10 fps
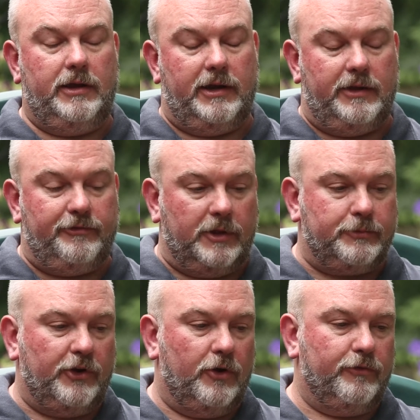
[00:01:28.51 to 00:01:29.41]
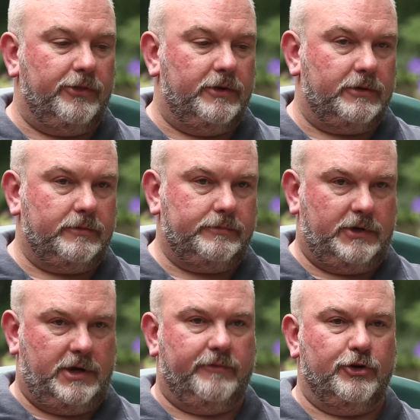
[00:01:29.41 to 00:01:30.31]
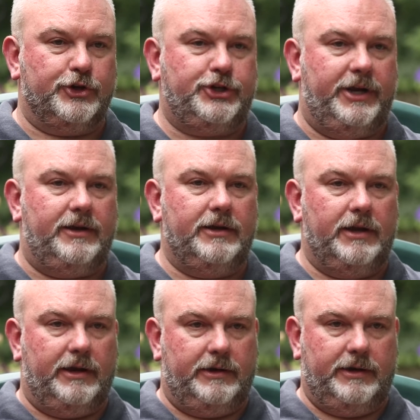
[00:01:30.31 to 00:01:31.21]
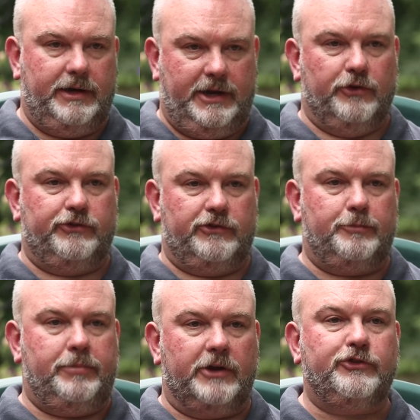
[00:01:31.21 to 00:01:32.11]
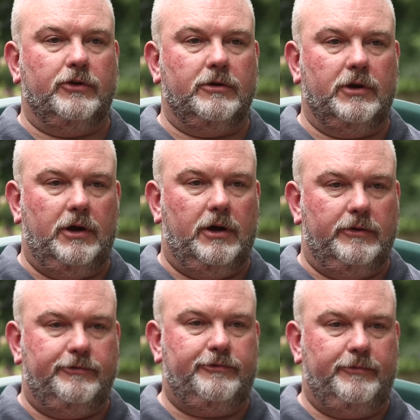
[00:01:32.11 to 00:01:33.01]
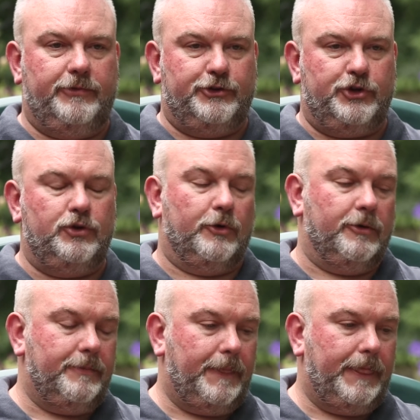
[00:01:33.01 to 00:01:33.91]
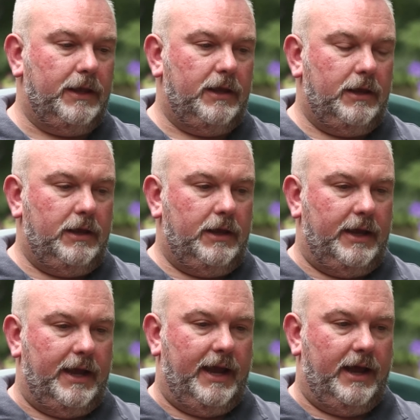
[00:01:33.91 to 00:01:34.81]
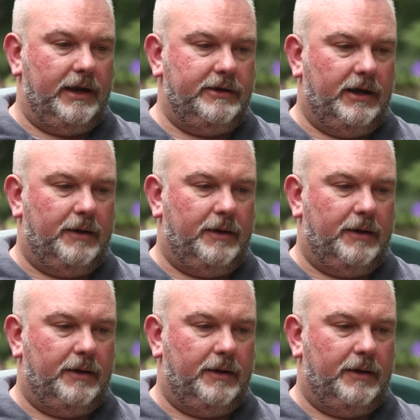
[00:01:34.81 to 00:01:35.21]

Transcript: And he flips over the cover sheet and here's this picture of the tumor. And,